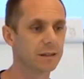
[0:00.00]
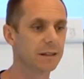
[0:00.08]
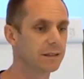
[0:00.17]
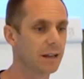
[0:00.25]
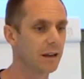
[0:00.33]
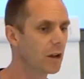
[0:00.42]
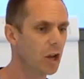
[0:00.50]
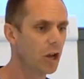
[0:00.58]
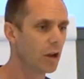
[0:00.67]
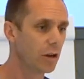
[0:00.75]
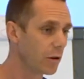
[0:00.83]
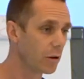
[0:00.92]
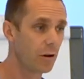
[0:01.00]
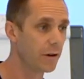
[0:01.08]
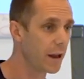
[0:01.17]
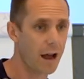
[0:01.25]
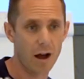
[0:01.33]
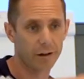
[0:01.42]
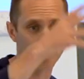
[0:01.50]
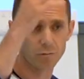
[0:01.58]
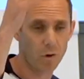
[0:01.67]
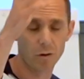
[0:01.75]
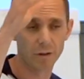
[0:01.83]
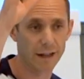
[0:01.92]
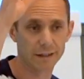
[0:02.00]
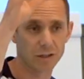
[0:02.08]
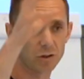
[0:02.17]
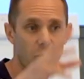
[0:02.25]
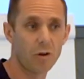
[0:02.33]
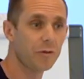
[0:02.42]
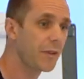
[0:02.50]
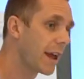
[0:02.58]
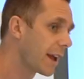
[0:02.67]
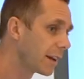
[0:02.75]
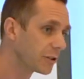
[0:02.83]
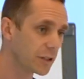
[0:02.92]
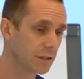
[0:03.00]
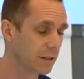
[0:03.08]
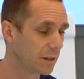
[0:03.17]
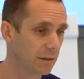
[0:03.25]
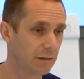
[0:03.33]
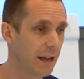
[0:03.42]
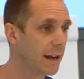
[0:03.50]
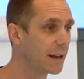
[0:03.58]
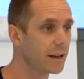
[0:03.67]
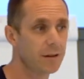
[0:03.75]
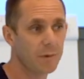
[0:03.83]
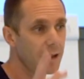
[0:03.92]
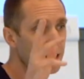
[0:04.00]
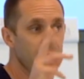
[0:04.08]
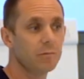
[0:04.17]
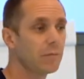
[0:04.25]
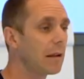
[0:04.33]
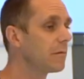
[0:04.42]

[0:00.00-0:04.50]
And he said, you're going to hell. And he wrote like this whole thing and just laid into me and blah,